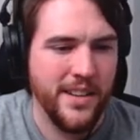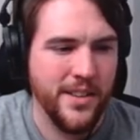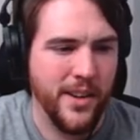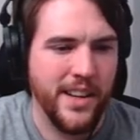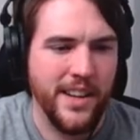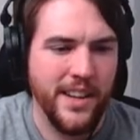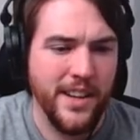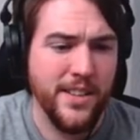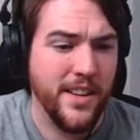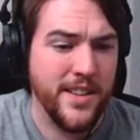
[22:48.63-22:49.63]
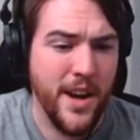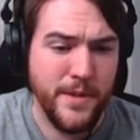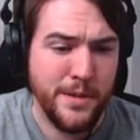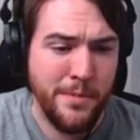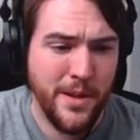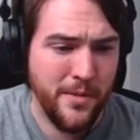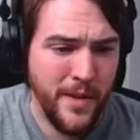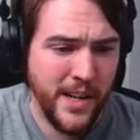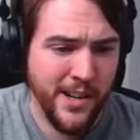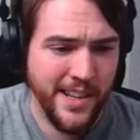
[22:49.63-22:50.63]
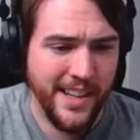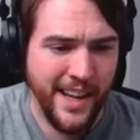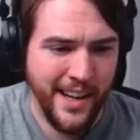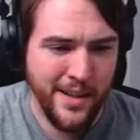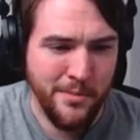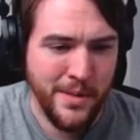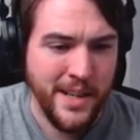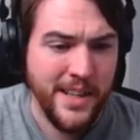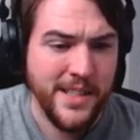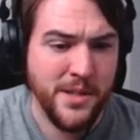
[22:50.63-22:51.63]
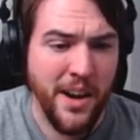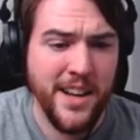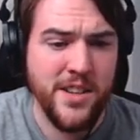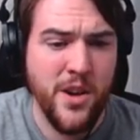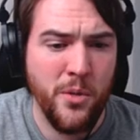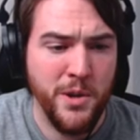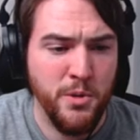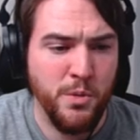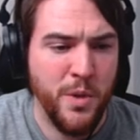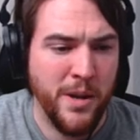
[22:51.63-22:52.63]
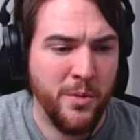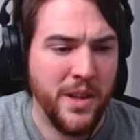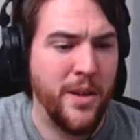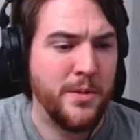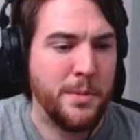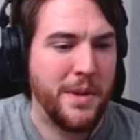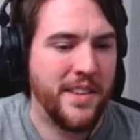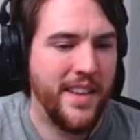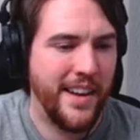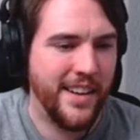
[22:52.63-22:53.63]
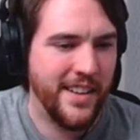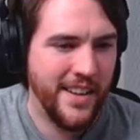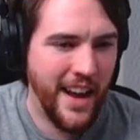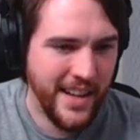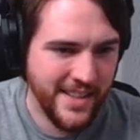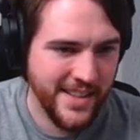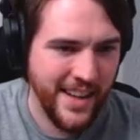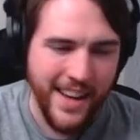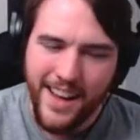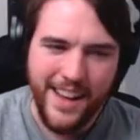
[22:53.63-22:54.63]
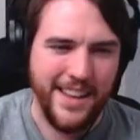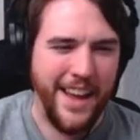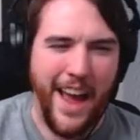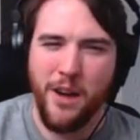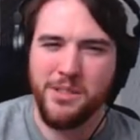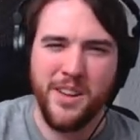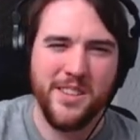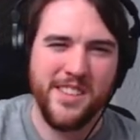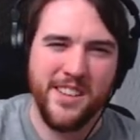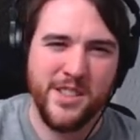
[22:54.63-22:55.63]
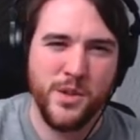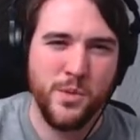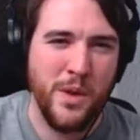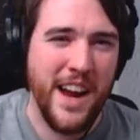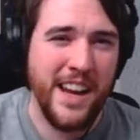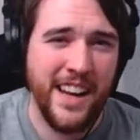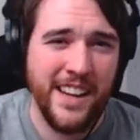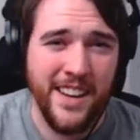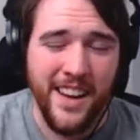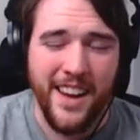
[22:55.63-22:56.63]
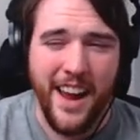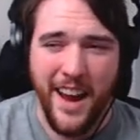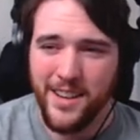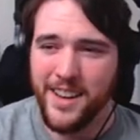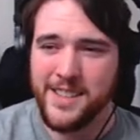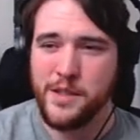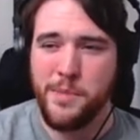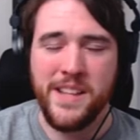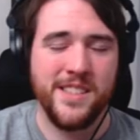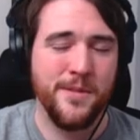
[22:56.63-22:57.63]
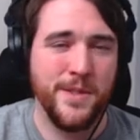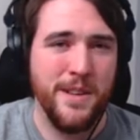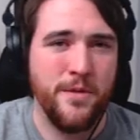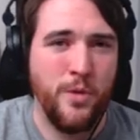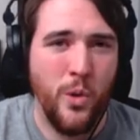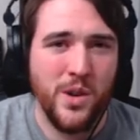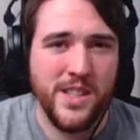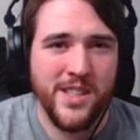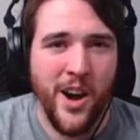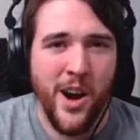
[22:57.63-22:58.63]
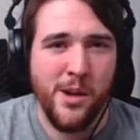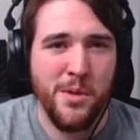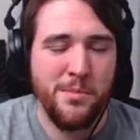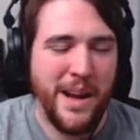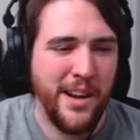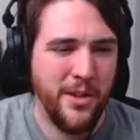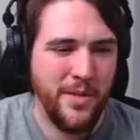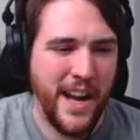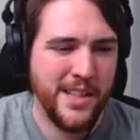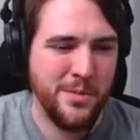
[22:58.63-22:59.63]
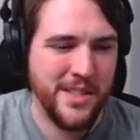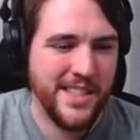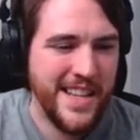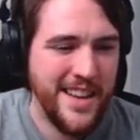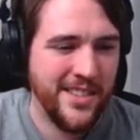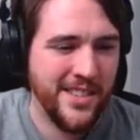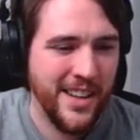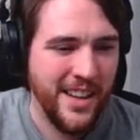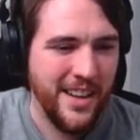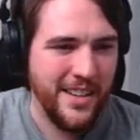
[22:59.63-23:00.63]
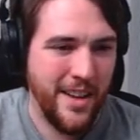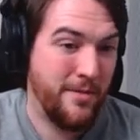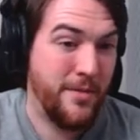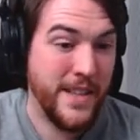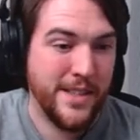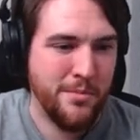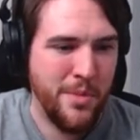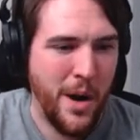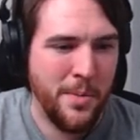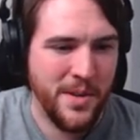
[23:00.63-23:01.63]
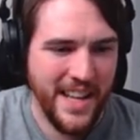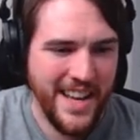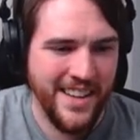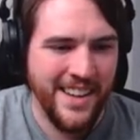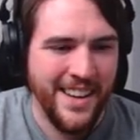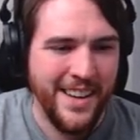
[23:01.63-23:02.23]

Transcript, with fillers: Look, you're the toughest motherfucker in the kingdom, so I know you would win with those pathetic knights. Yeah, with all their training and expensively forged armor made out of actual steel that fits them properly.